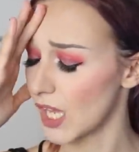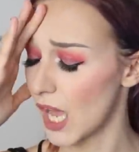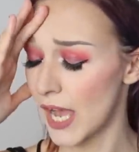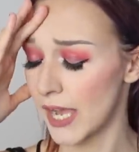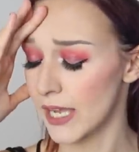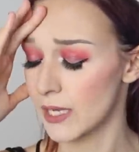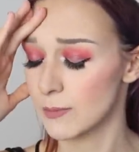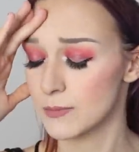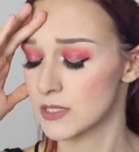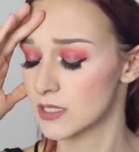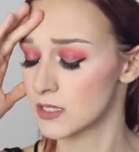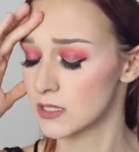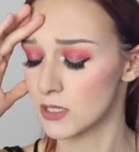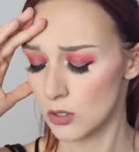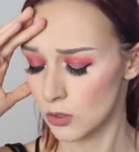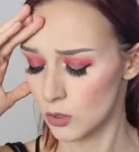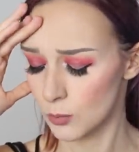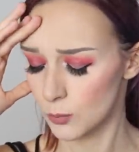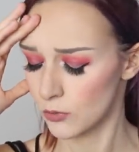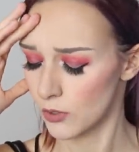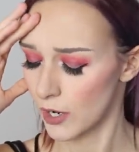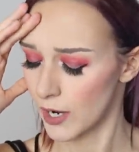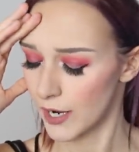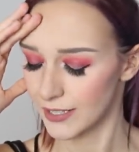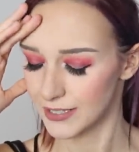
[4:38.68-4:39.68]
I am so
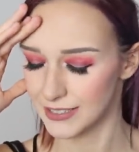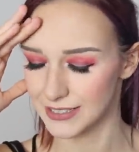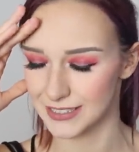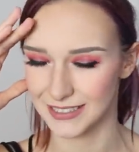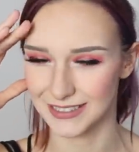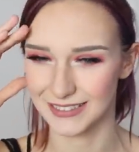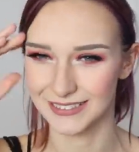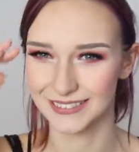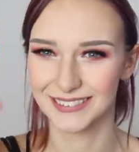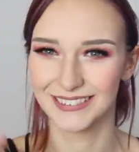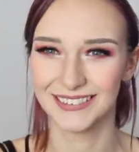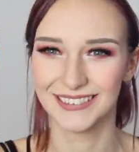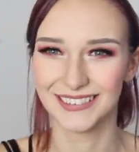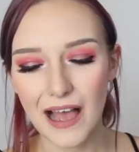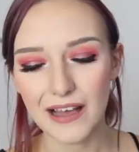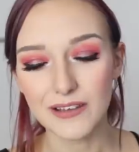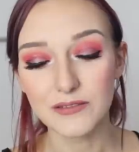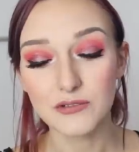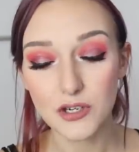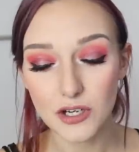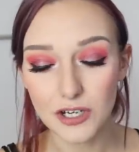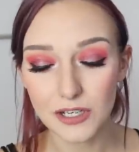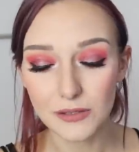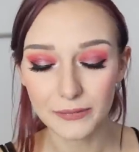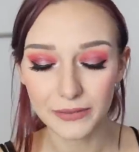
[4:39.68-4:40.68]
oppressed
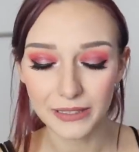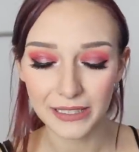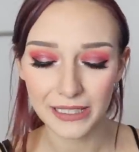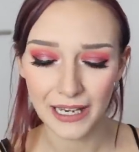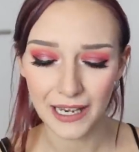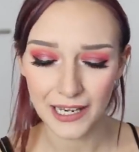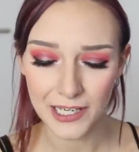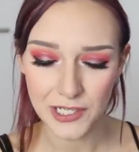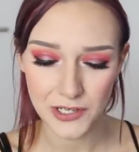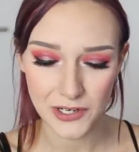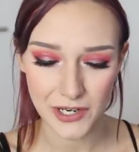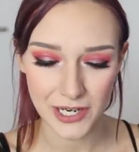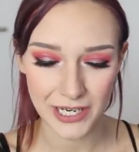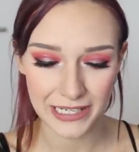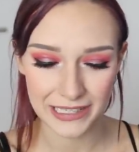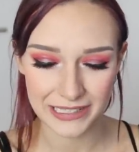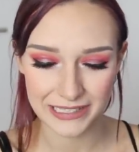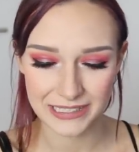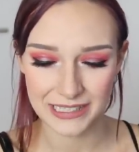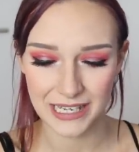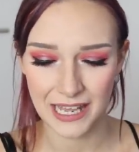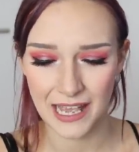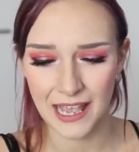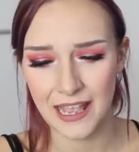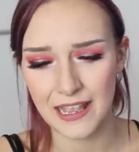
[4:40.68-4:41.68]
normally I try and
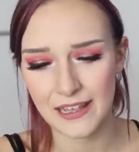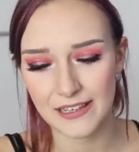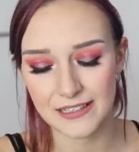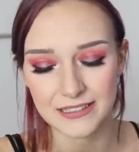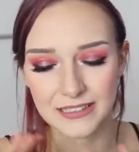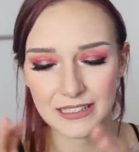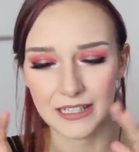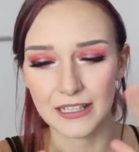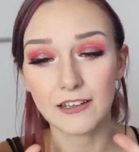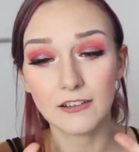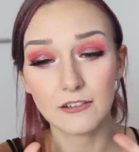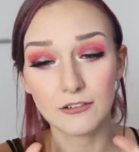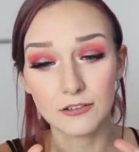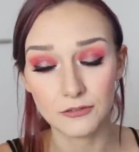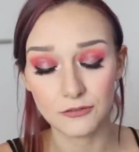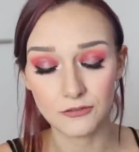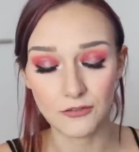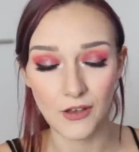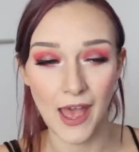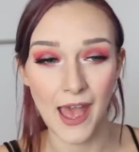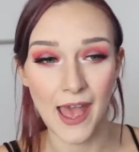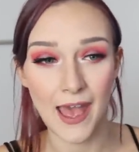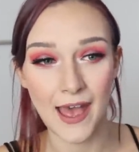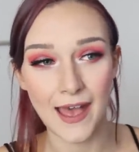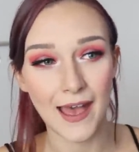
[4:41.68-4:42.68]
stay as like
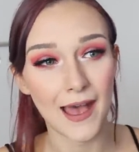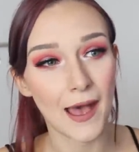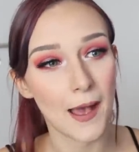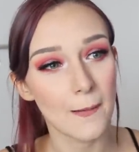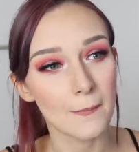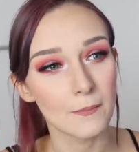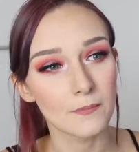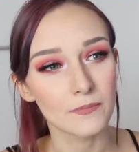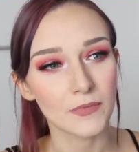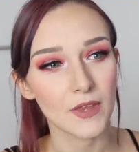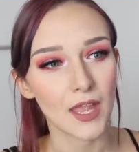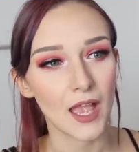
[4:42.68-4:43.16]
fair